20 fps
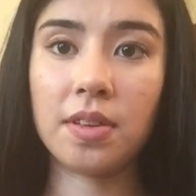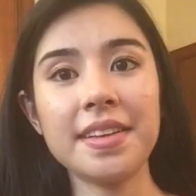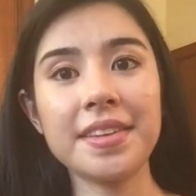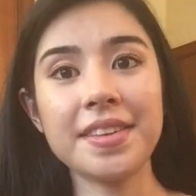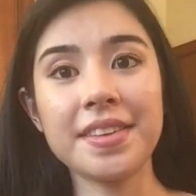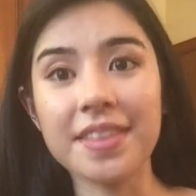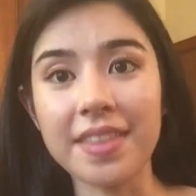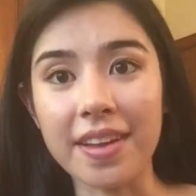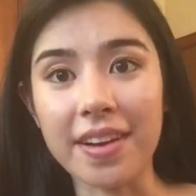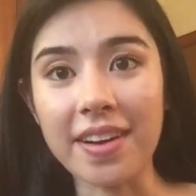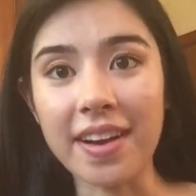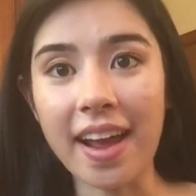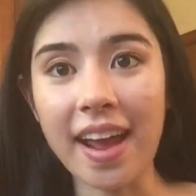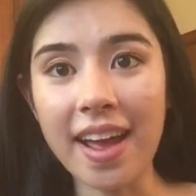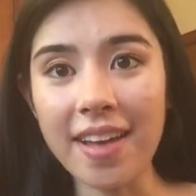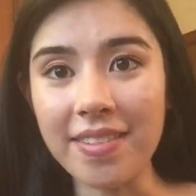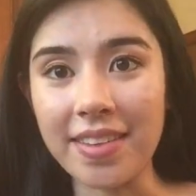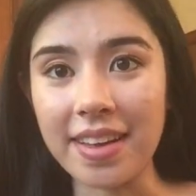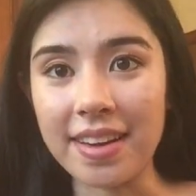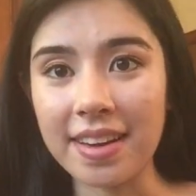So there you
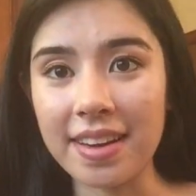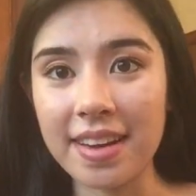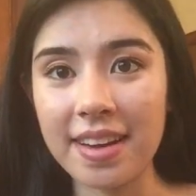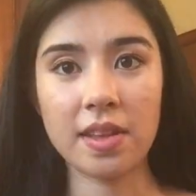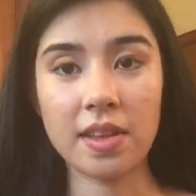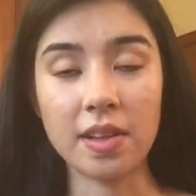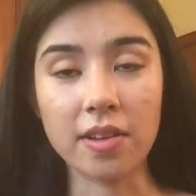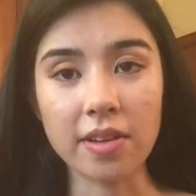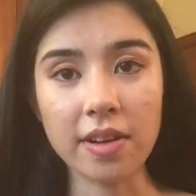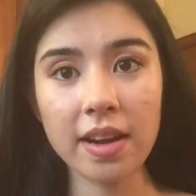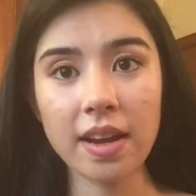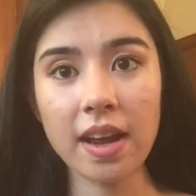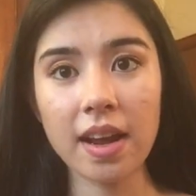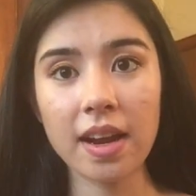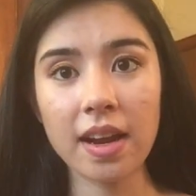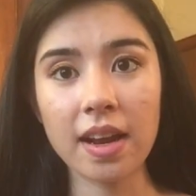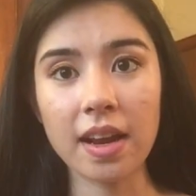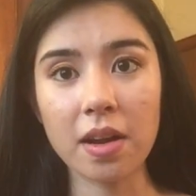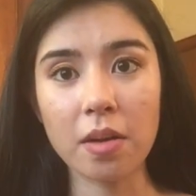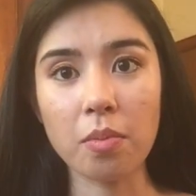have it. Learning how
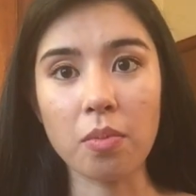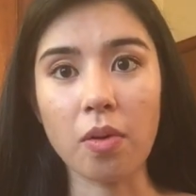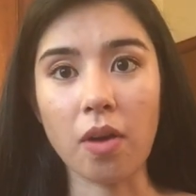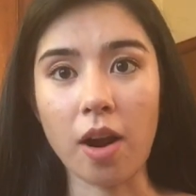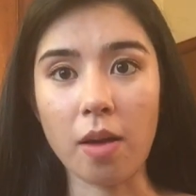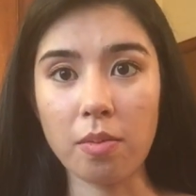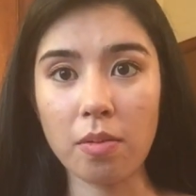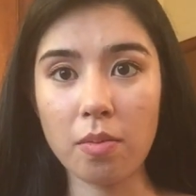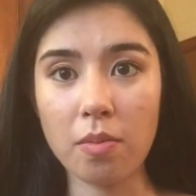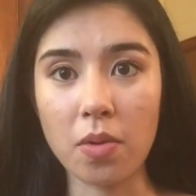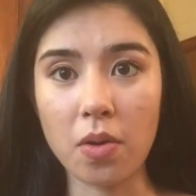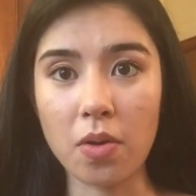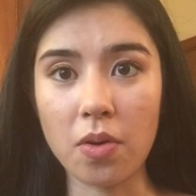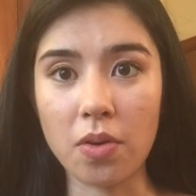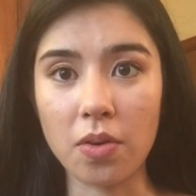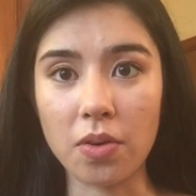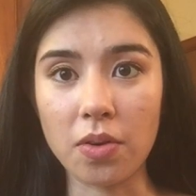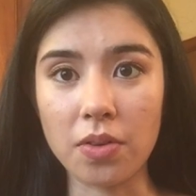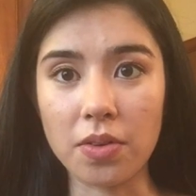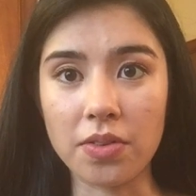to get a proper bow
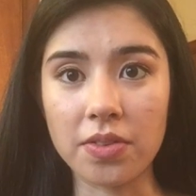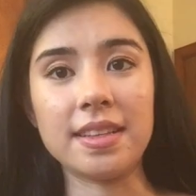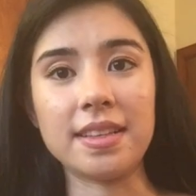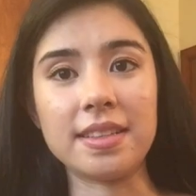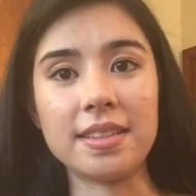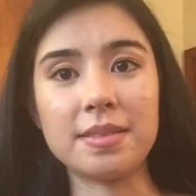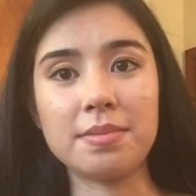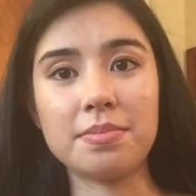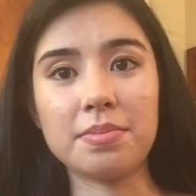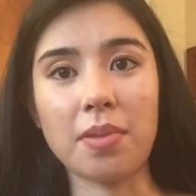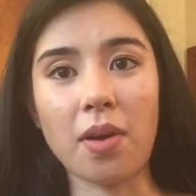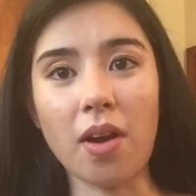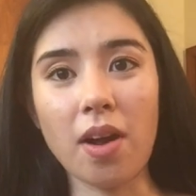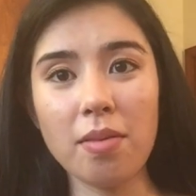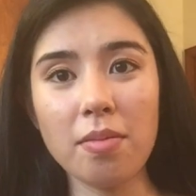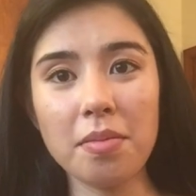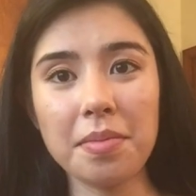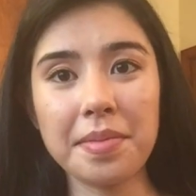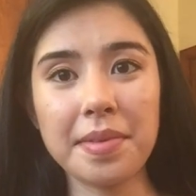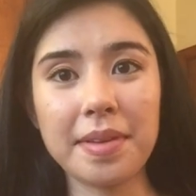hold is
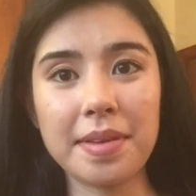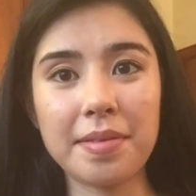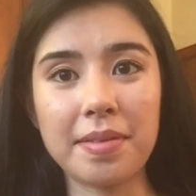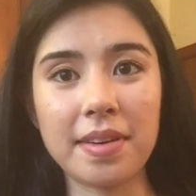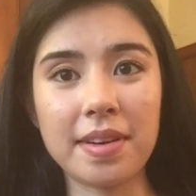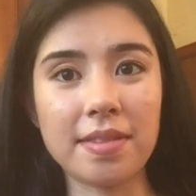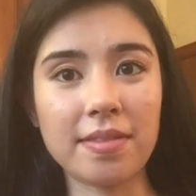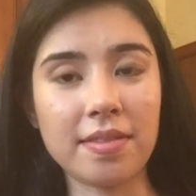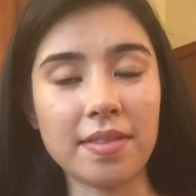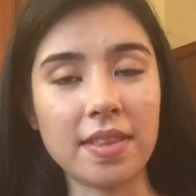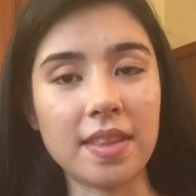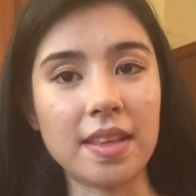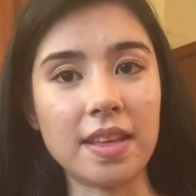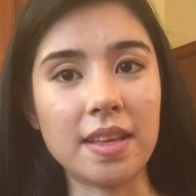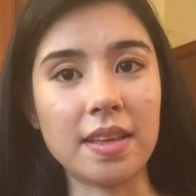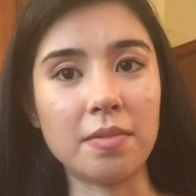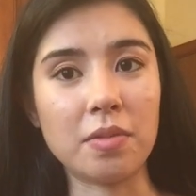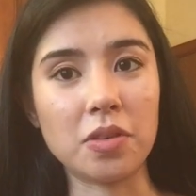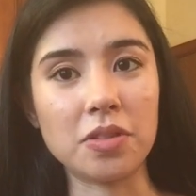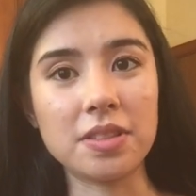probably one of
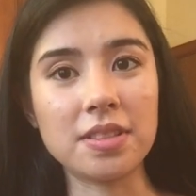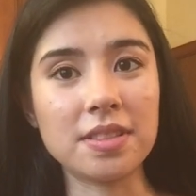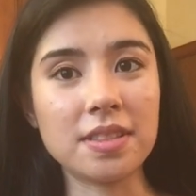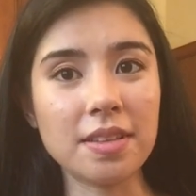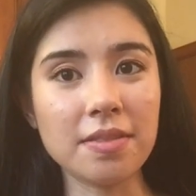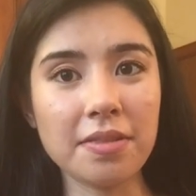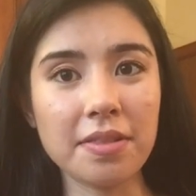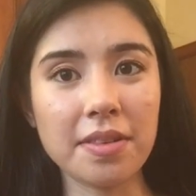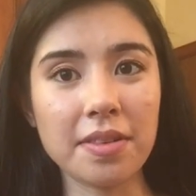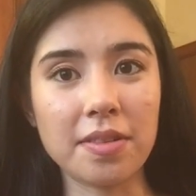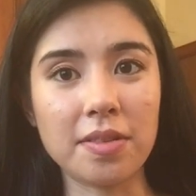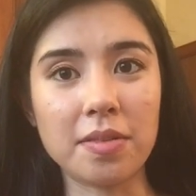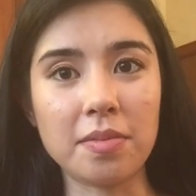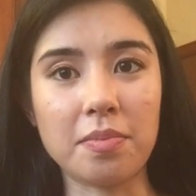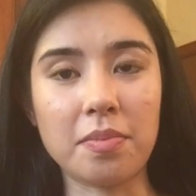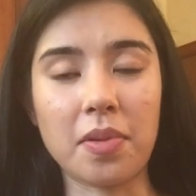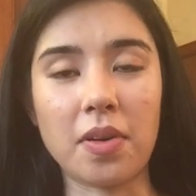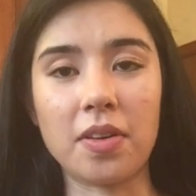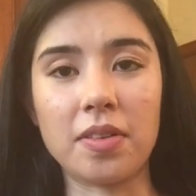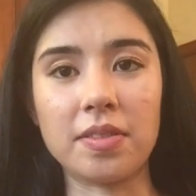the most
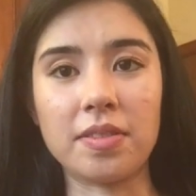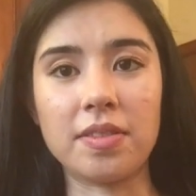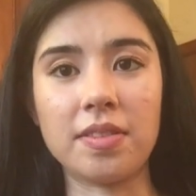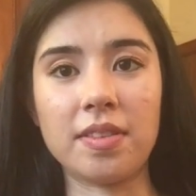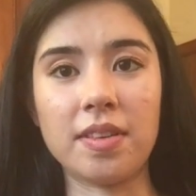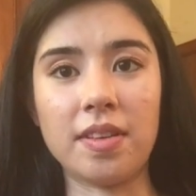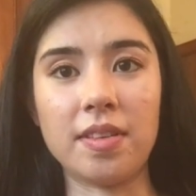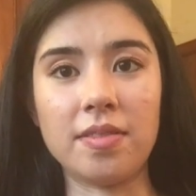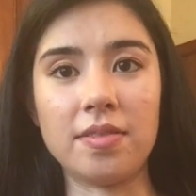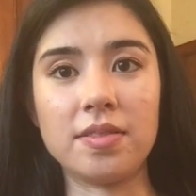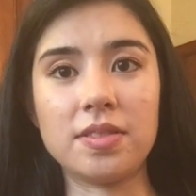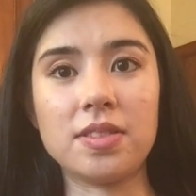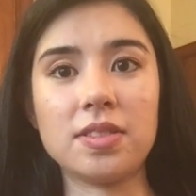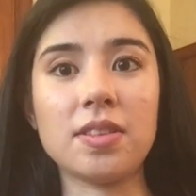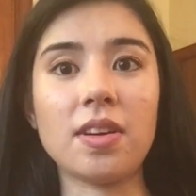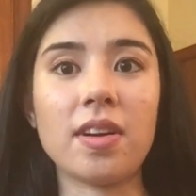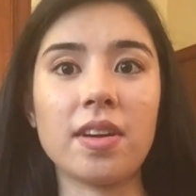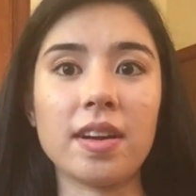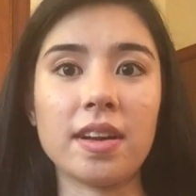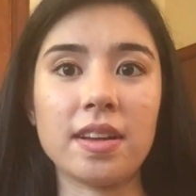difficult parts of
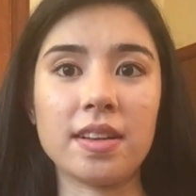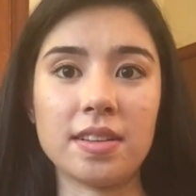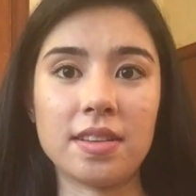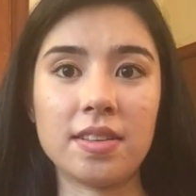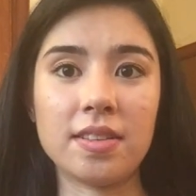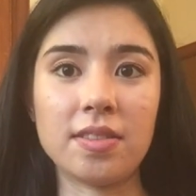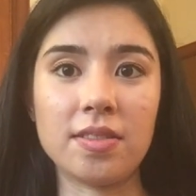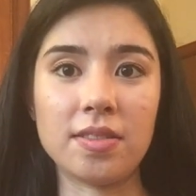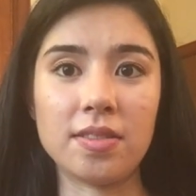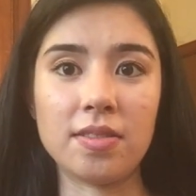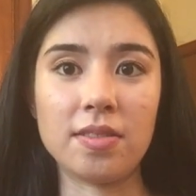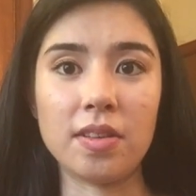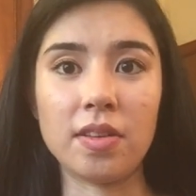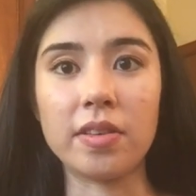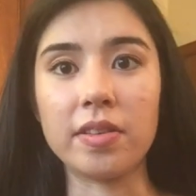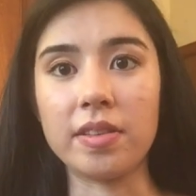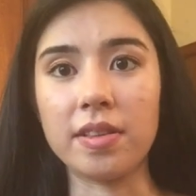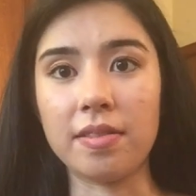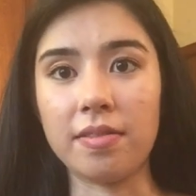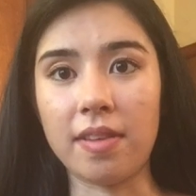starting to
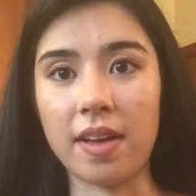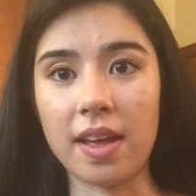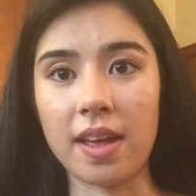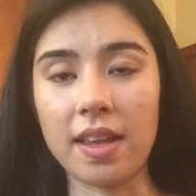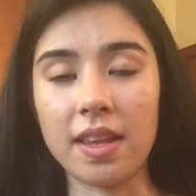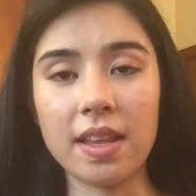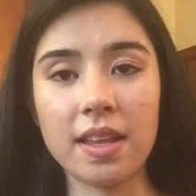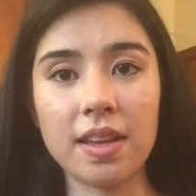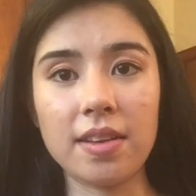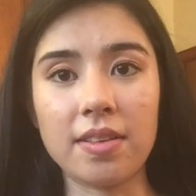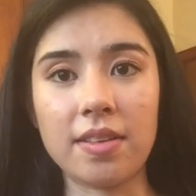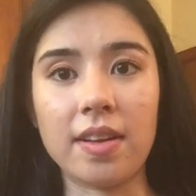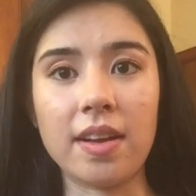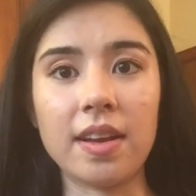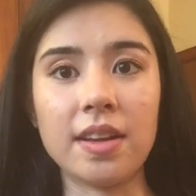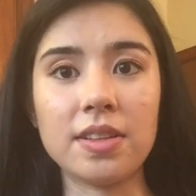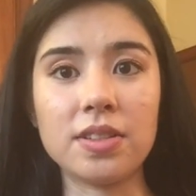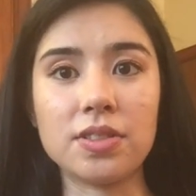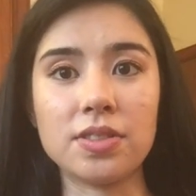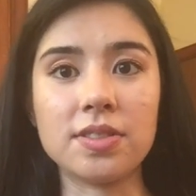learn the violin or
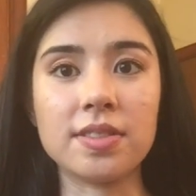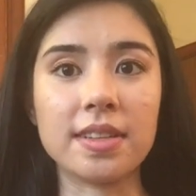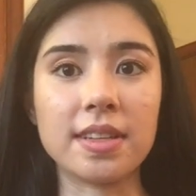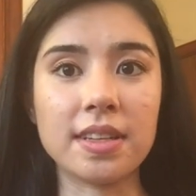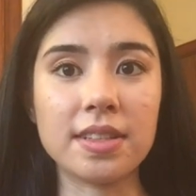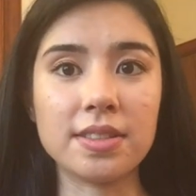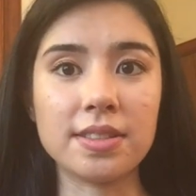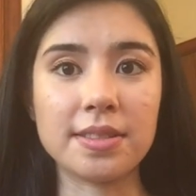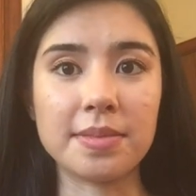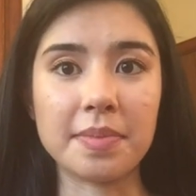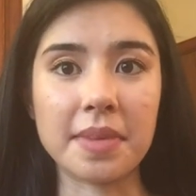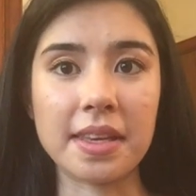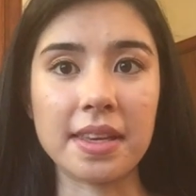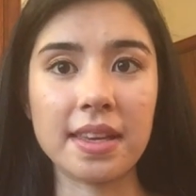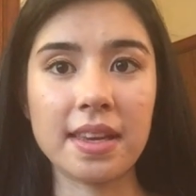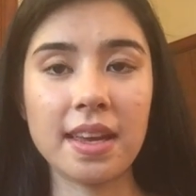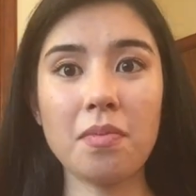any string instrument.